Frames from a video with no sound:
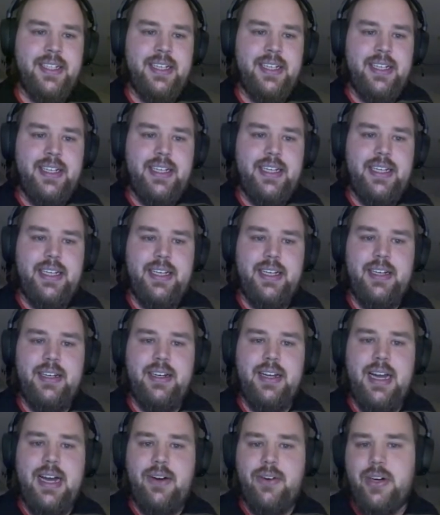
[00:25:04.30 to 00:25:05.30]
in
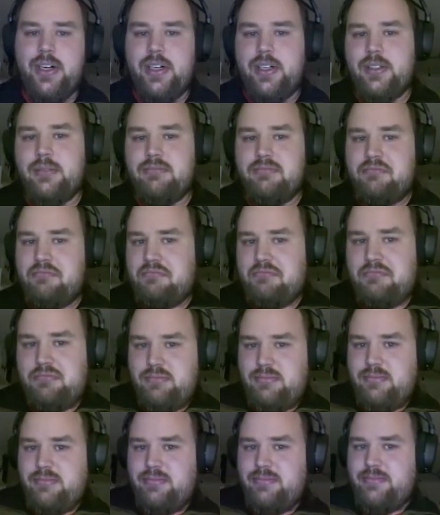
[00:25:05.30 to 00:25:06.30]
our
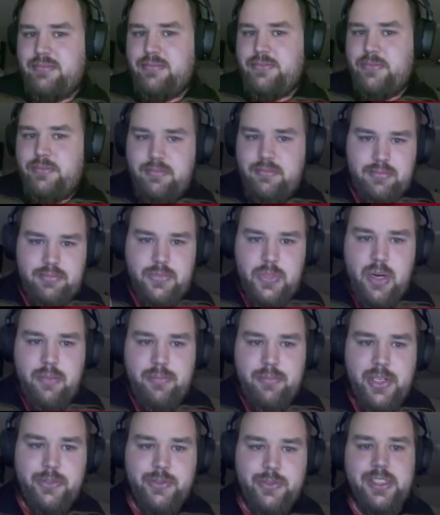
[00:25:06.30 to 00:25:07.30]

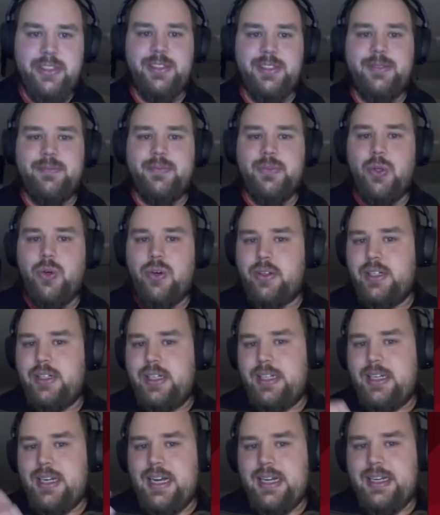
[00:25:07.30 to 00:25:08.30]
components or
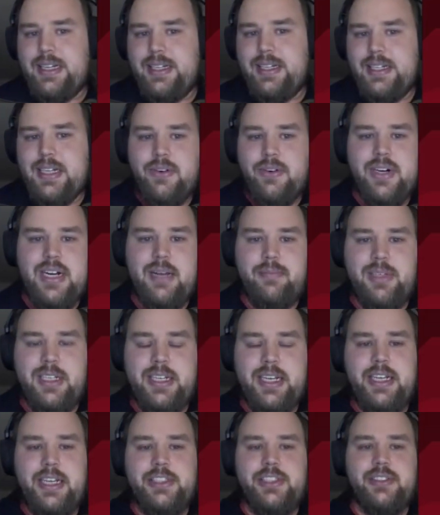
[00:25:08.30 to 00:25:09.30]
in our
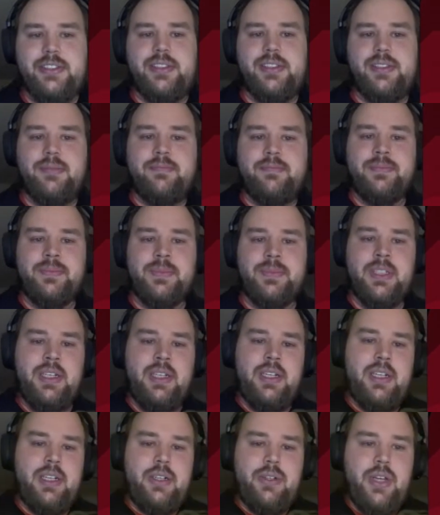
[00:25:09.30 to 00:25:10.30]
applications?
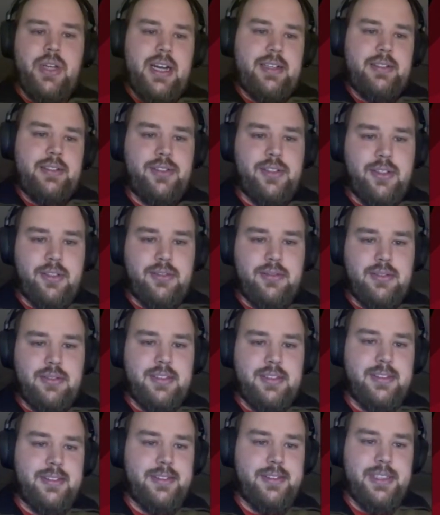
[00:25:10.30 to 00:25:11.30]
Yeah,
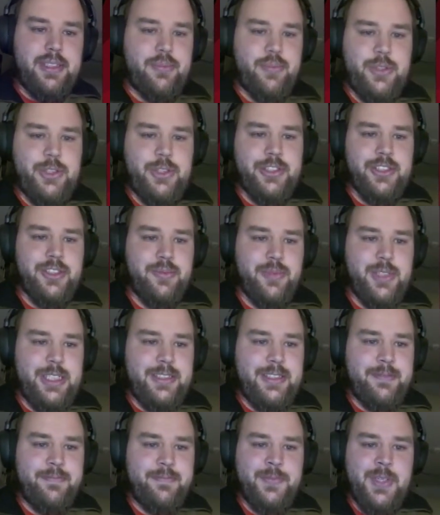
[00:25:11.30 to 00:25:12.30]
so it would just mean
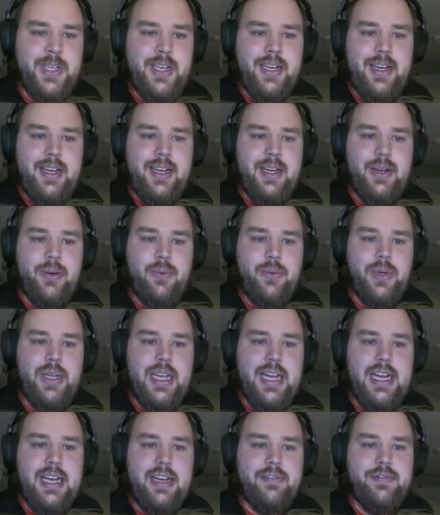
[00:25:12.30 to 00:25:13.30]
we
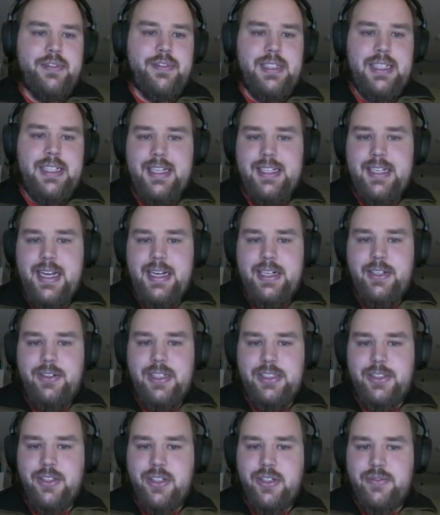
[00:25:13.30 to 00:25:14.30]
have another Angular
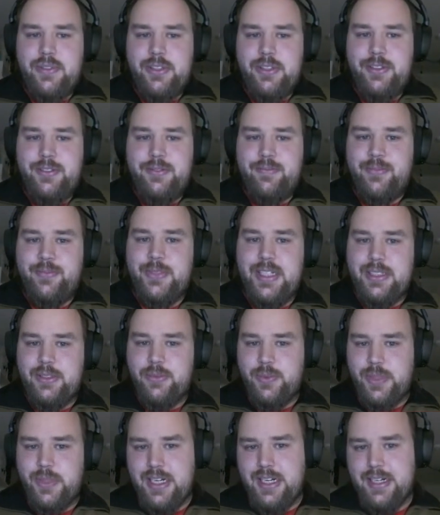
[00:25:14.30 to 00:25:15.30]
service that
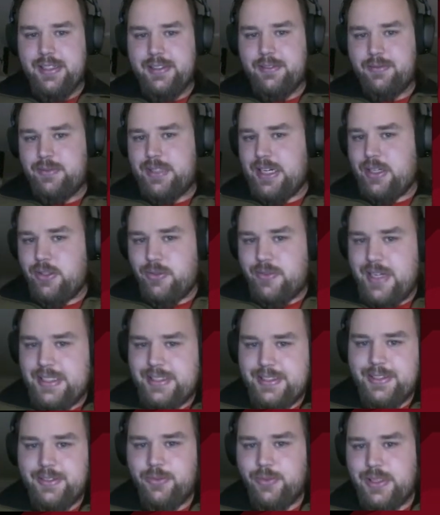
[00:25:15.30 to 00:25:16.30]
we are
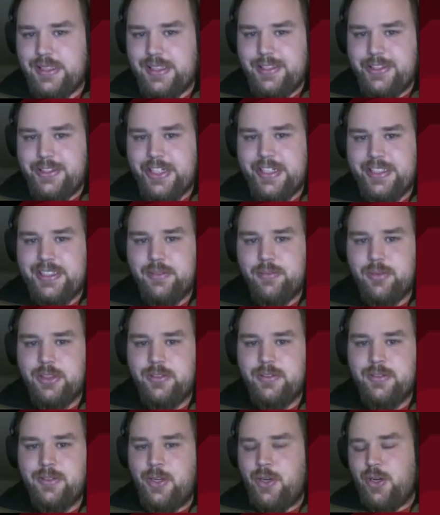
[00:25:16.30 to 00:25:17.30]
decorating with injectable.
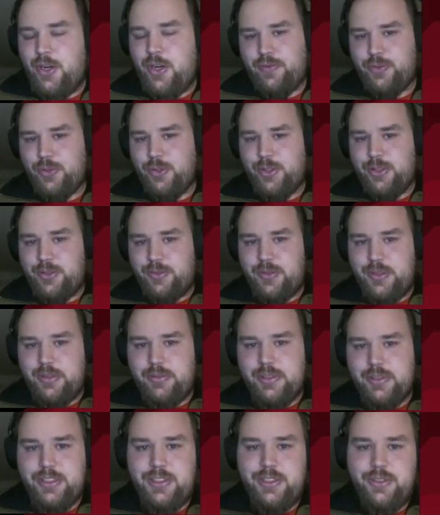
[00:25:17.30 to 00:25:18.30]
Of course, we
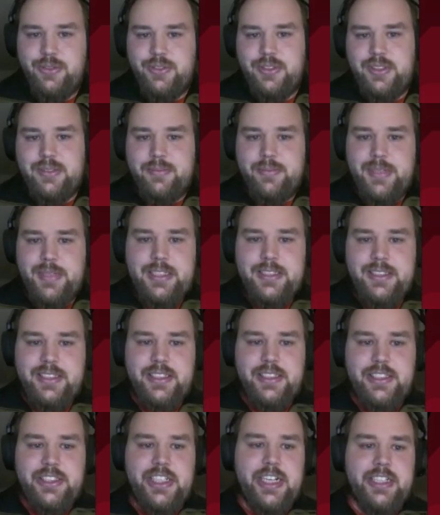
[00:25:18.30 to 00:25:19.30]
want to use dependency
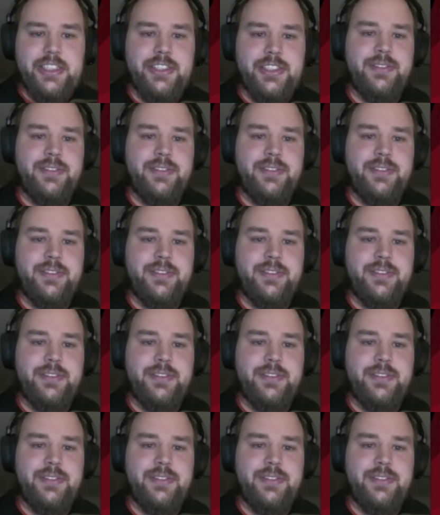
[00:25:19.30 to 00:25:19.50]
injection,